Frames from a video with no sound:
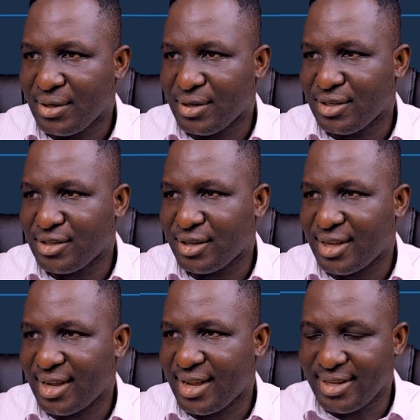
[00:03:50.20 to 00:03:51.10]
on this
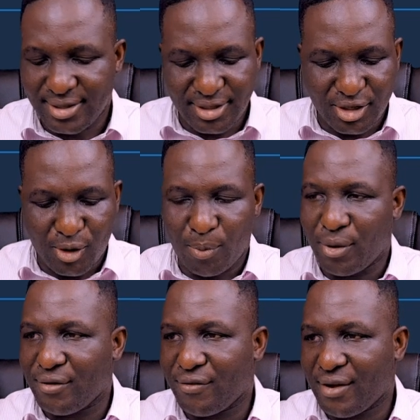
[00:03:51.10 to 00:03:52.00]
other kind zero
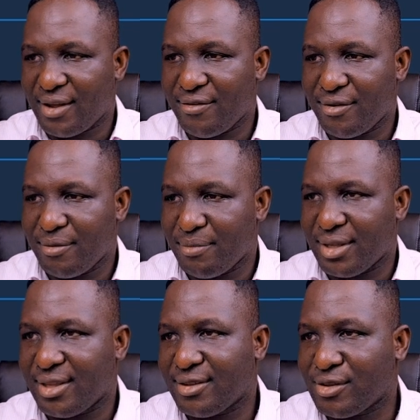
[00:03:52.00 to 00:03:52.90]
point five
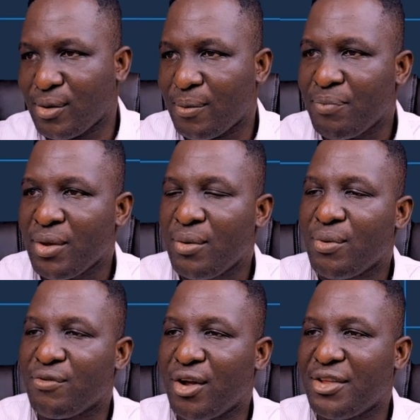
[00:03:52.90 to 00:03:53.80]
meters. So
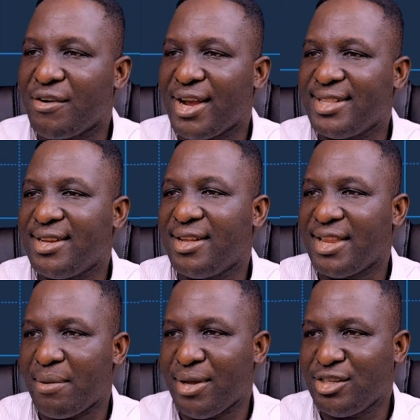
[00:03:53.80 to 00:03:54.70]
we've got the right
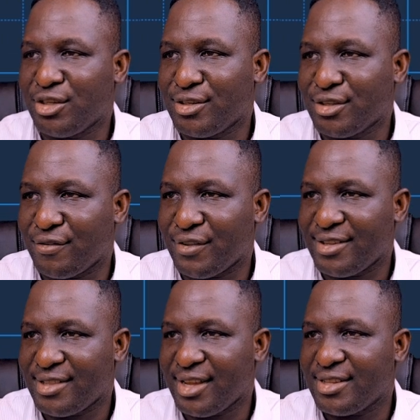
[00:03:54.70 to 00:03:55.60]
dimensions of
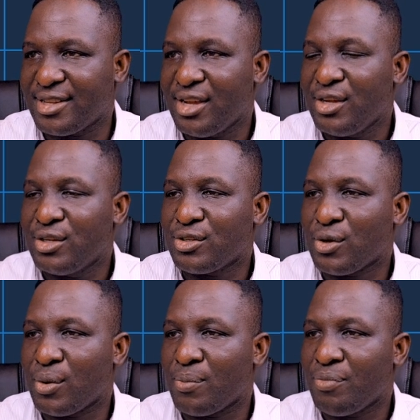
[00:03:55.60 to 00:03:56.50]
these things.
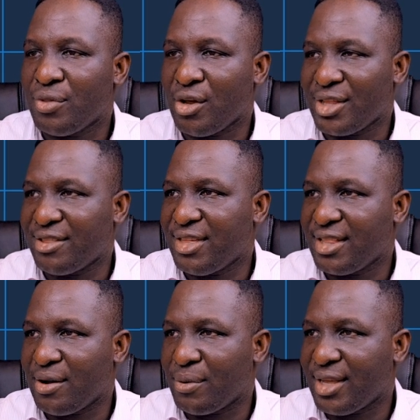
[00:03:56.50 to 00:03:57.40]
So the other thing
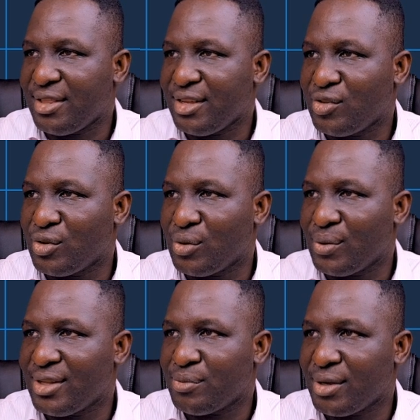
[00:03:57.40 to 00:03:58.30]
that we then need to do
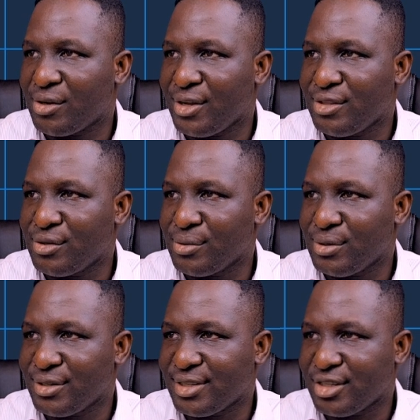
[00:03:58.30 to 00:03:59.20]
is we're going to
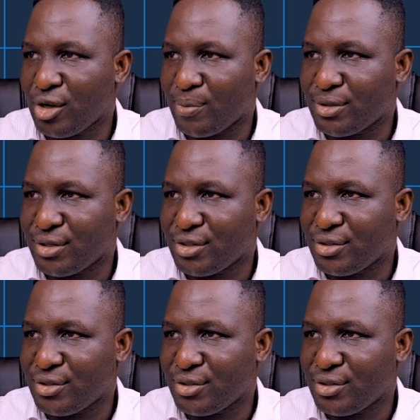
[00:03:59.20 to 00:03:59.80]
use this option